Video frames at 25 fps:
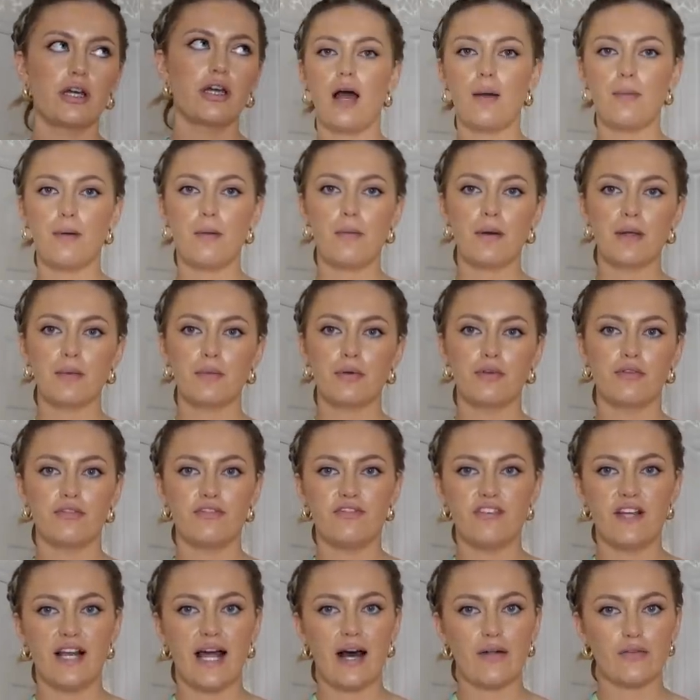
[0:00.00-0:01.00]
I probably wouldn't
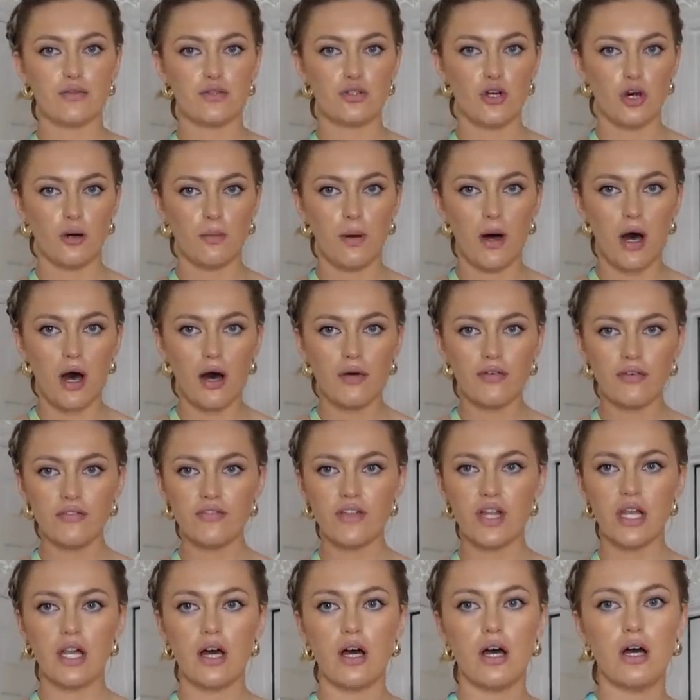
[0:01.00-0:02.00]
fill out the top half of
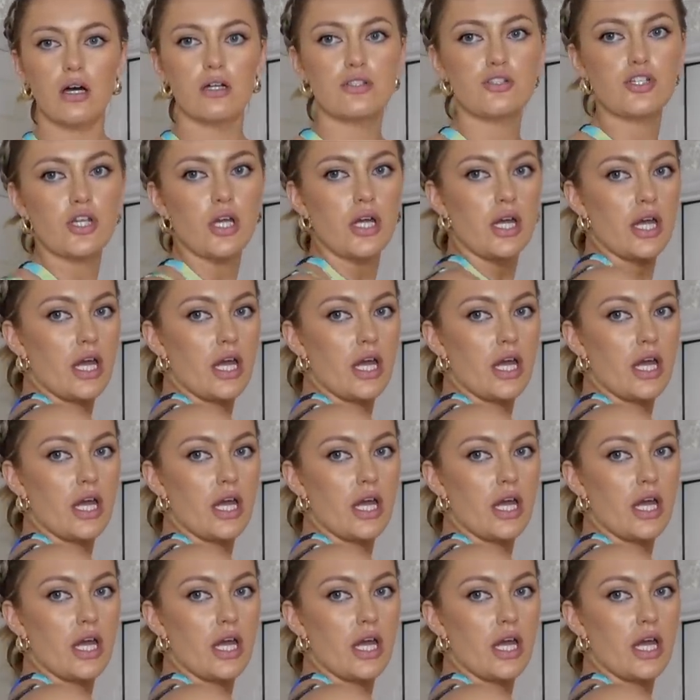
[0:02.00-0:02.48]
the large.